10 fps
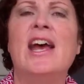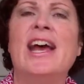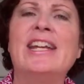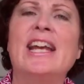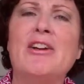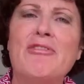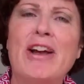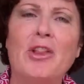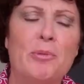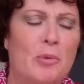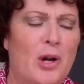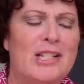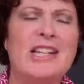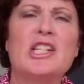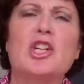and yet I found the
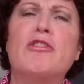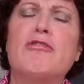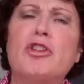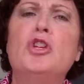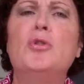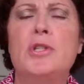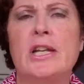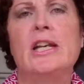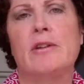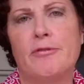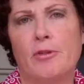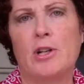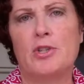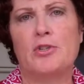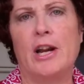process confusing and
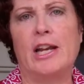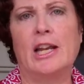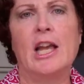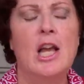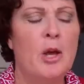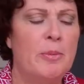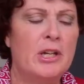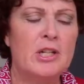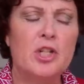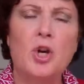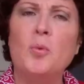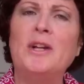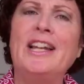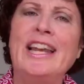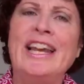frustrating because no
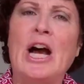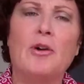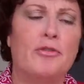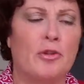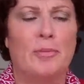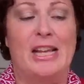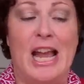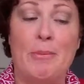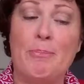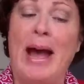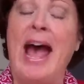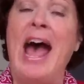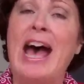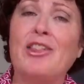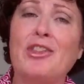one laid out for me a
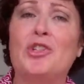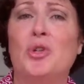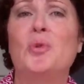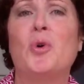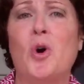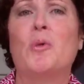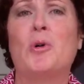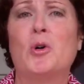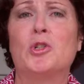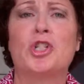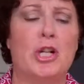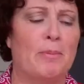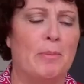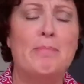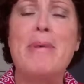path to home
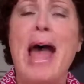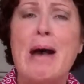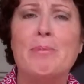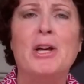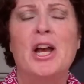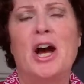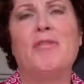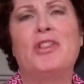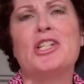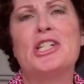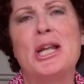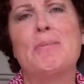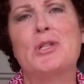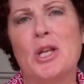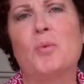ownership, a map of the
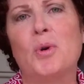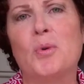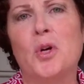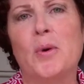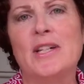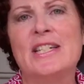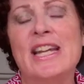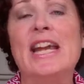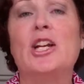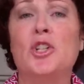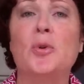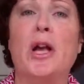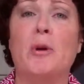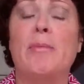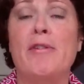steps that we were going to take to
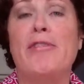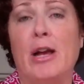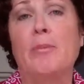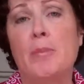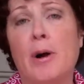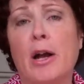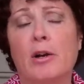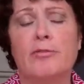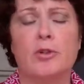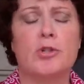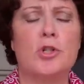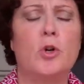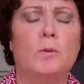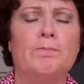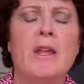help my family buy our first home.